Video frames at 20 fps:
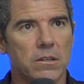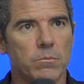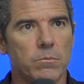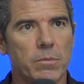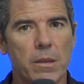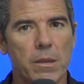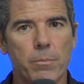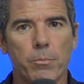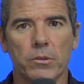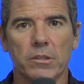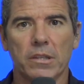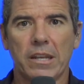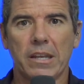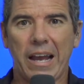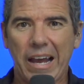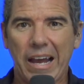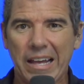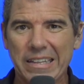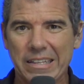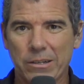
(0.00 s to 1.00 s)
people in
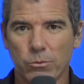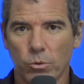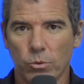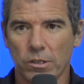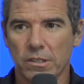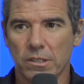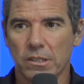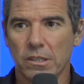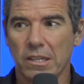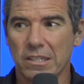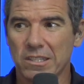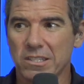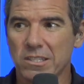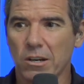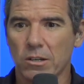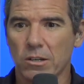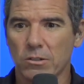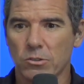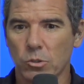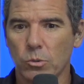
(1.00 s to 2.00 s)
Hollywood can
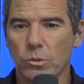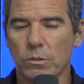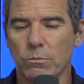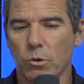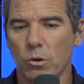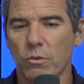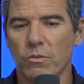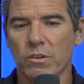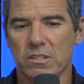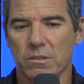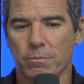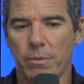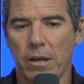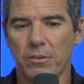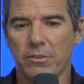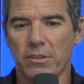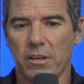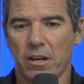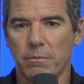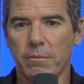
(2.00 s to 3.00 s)
start doing movies
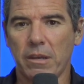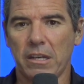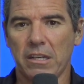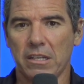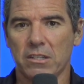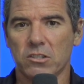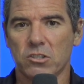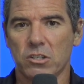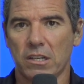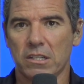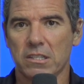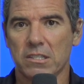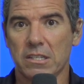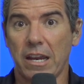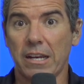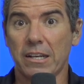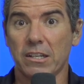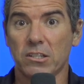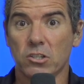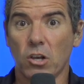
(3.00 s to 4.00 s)
about the Armenian
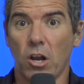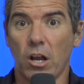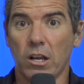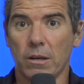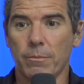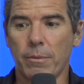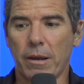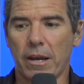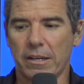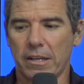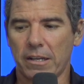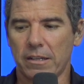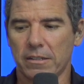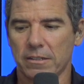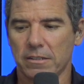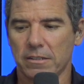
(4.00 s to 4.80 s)
genocide and talk about it.